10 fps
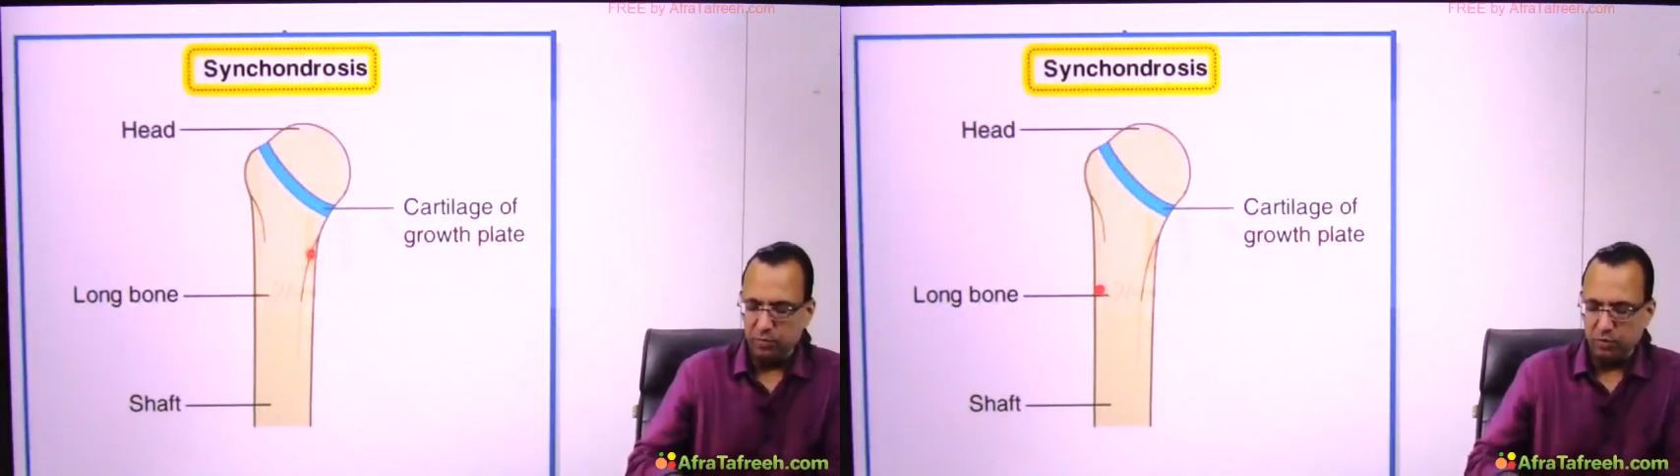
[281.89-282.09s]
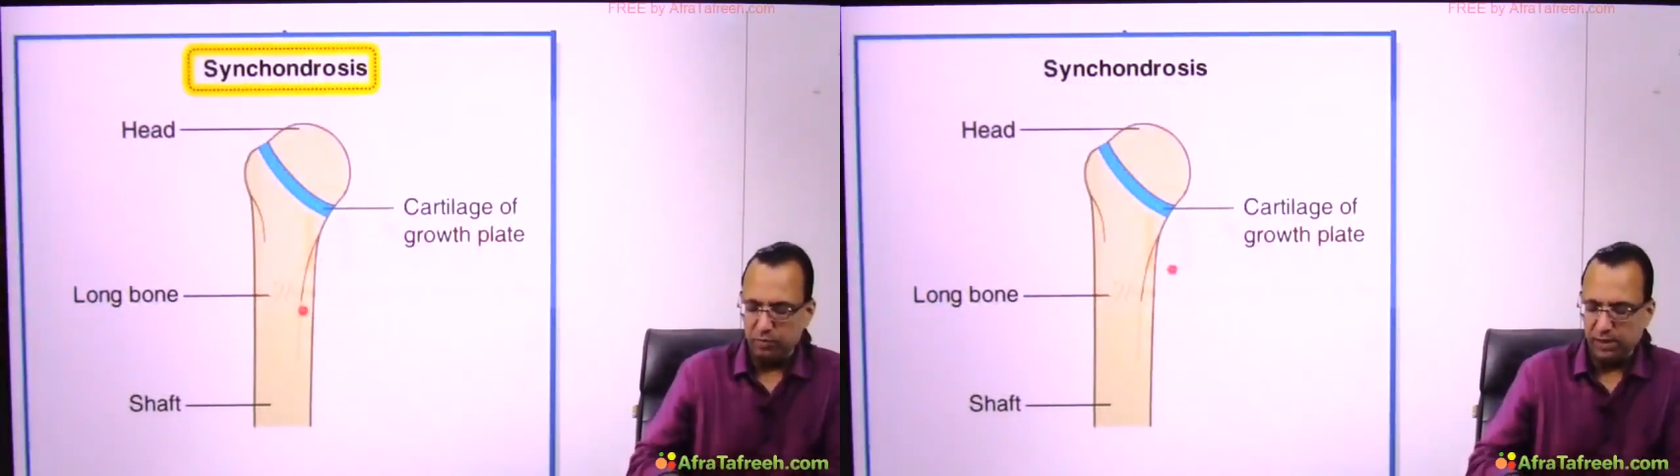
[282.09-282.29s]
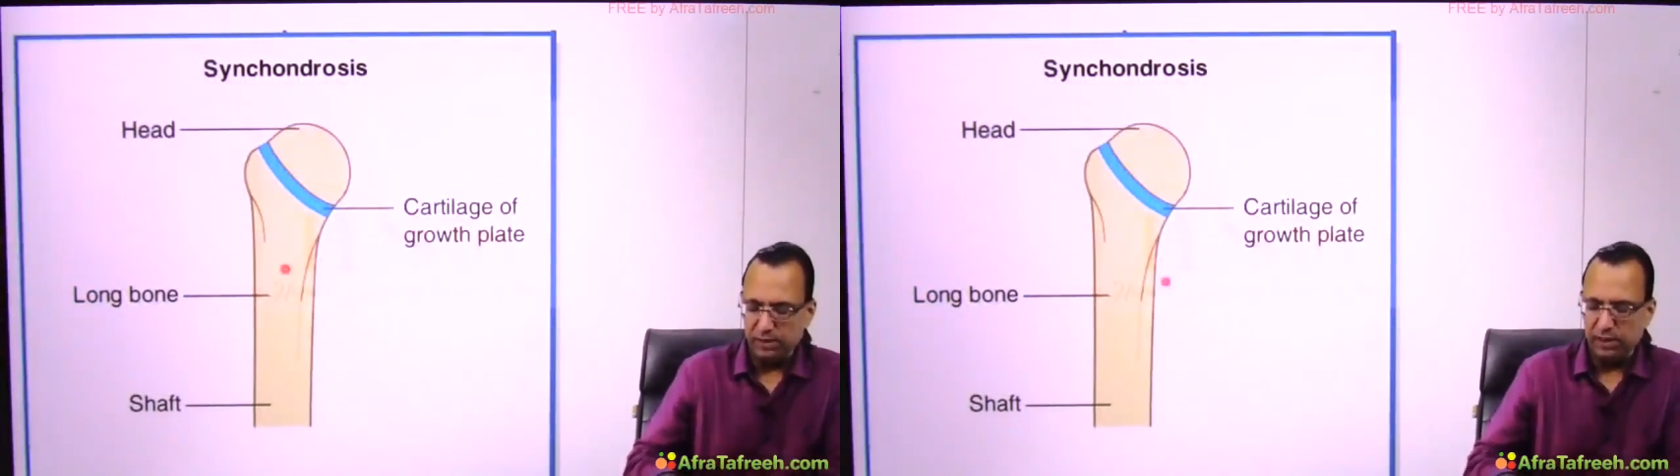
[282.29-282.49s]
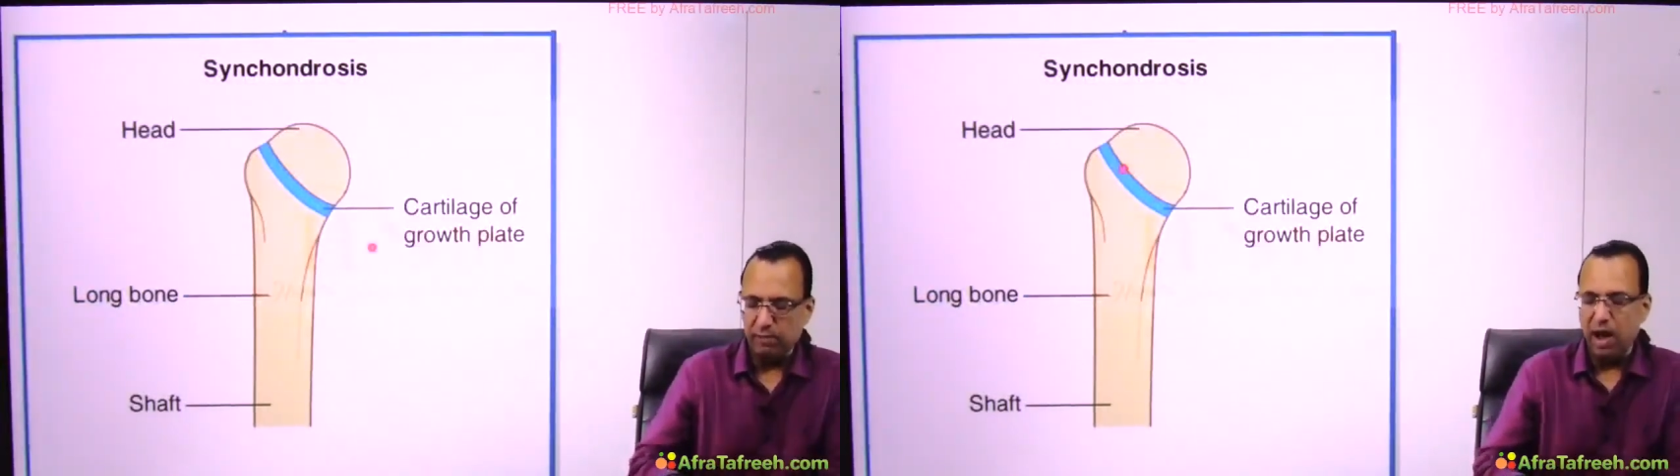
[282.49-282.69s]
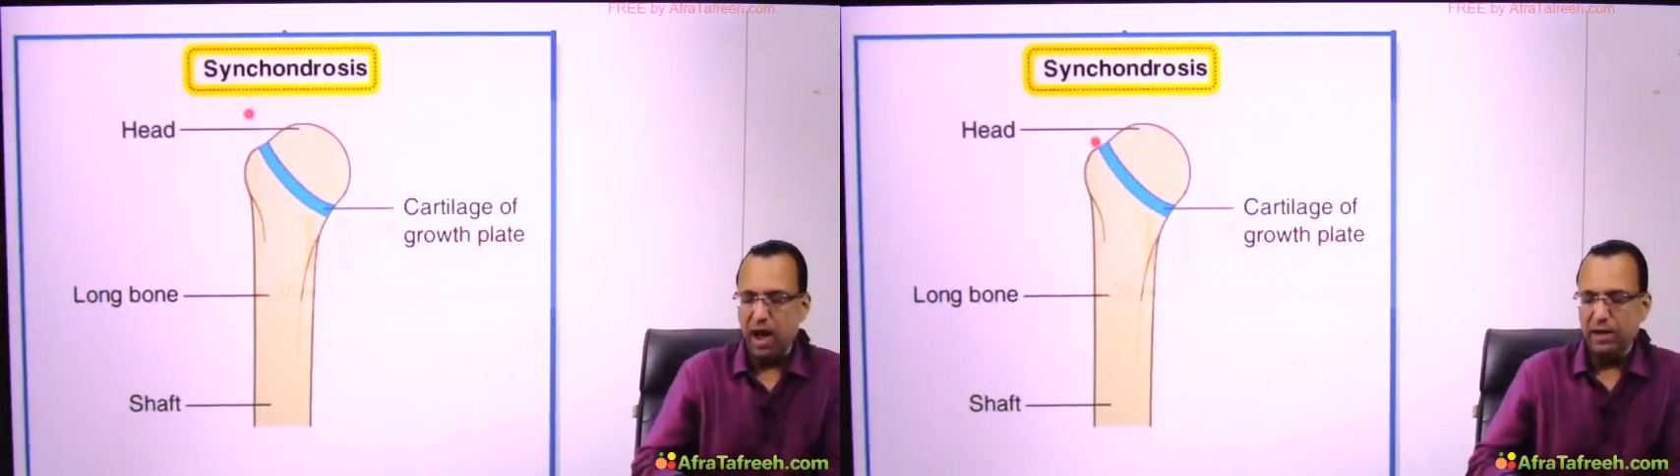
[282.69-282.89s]
bone by
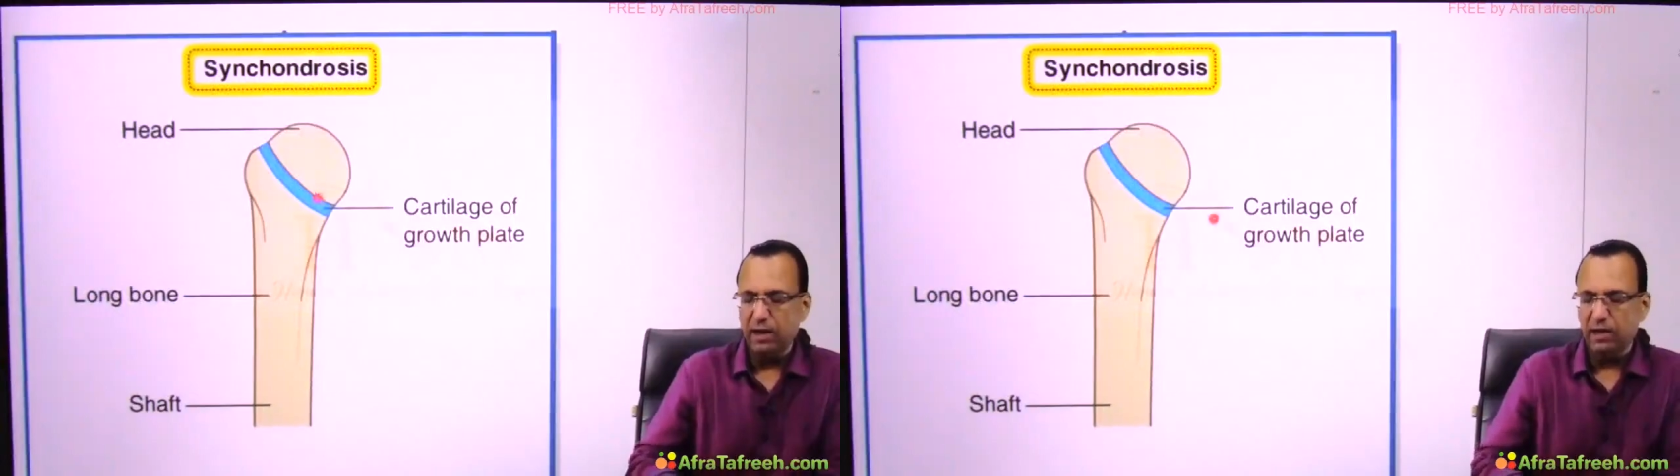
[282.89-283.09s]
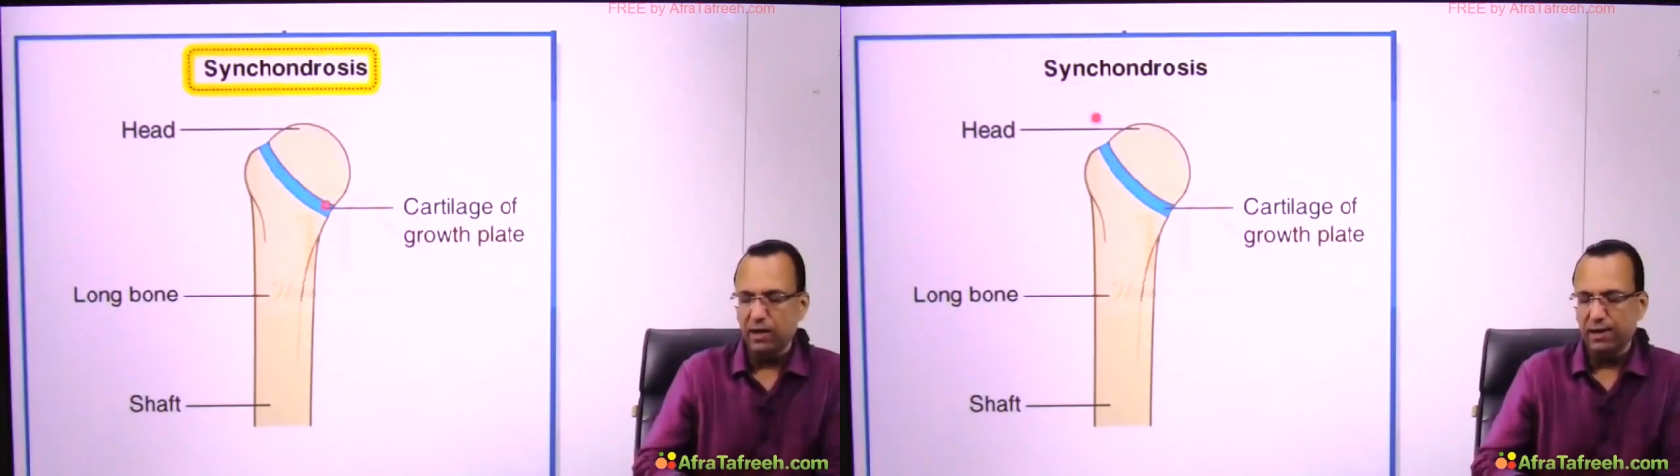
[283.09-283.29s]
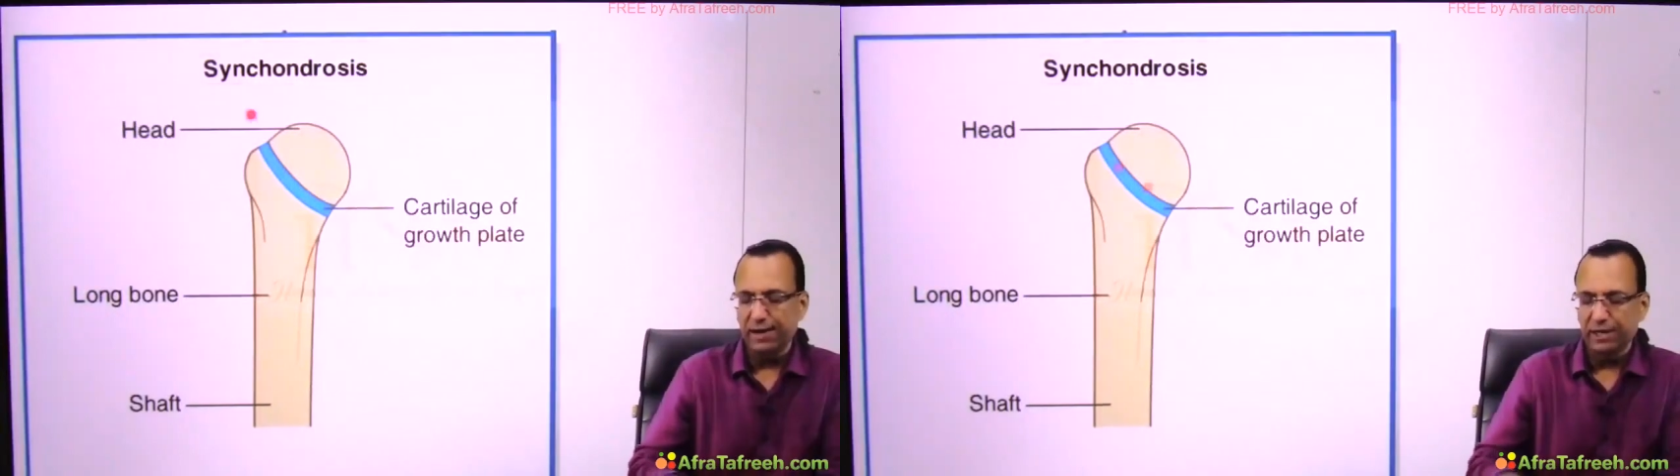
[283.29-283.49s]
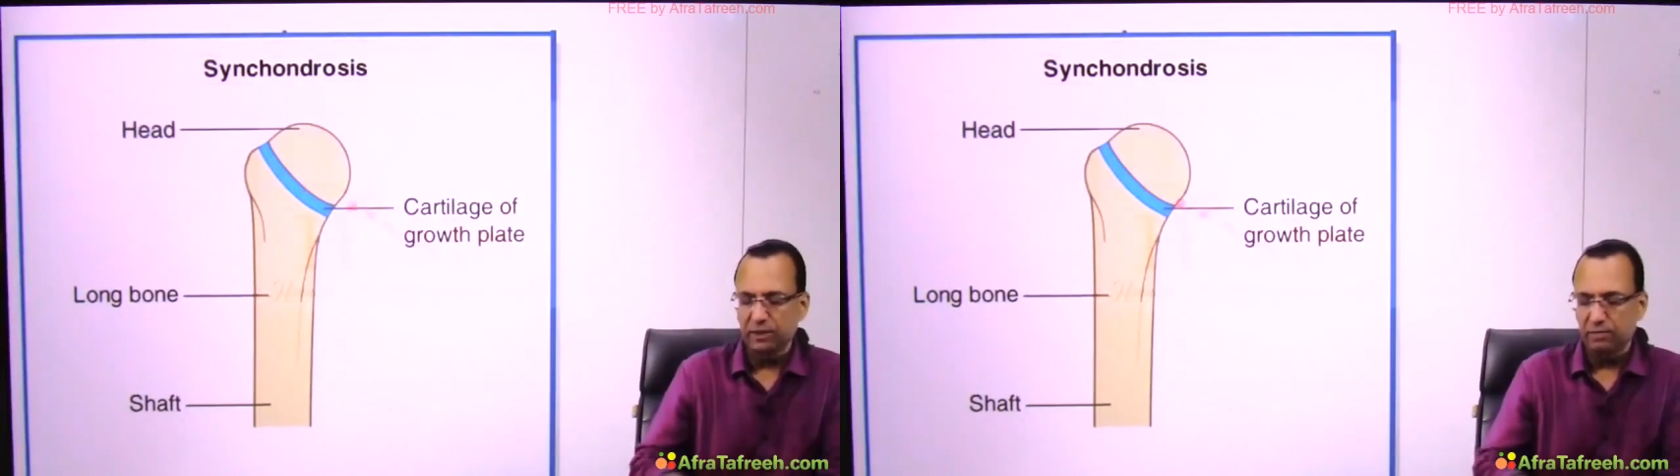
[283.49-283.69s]
some hyaline cartilage